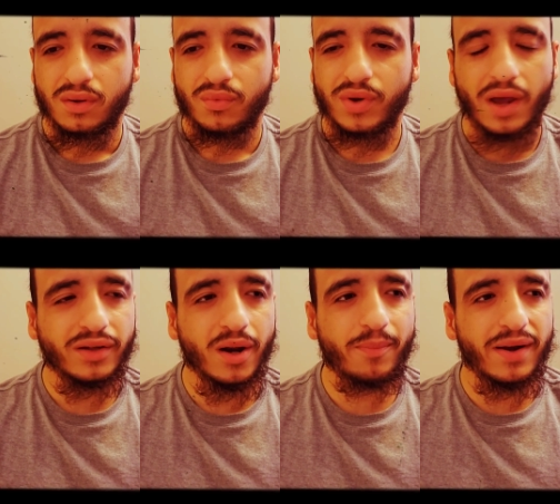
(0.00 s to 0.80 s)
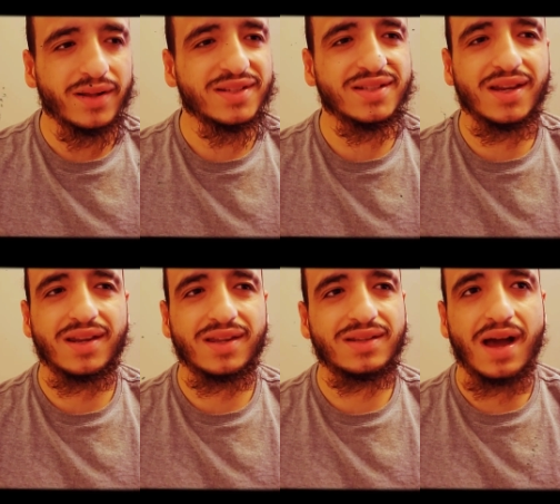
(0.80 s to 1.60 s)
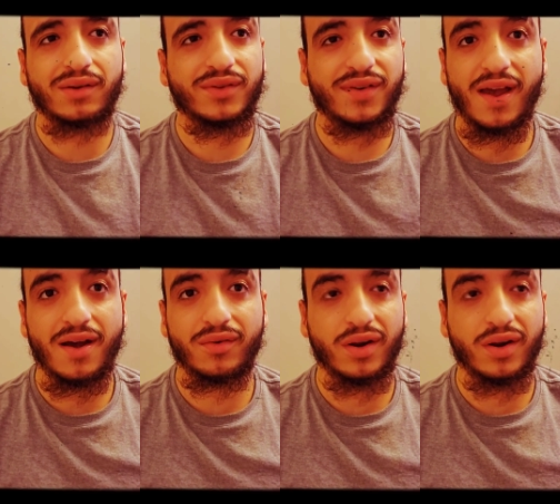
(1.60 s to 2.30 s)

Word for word: We ended up in a city downtown.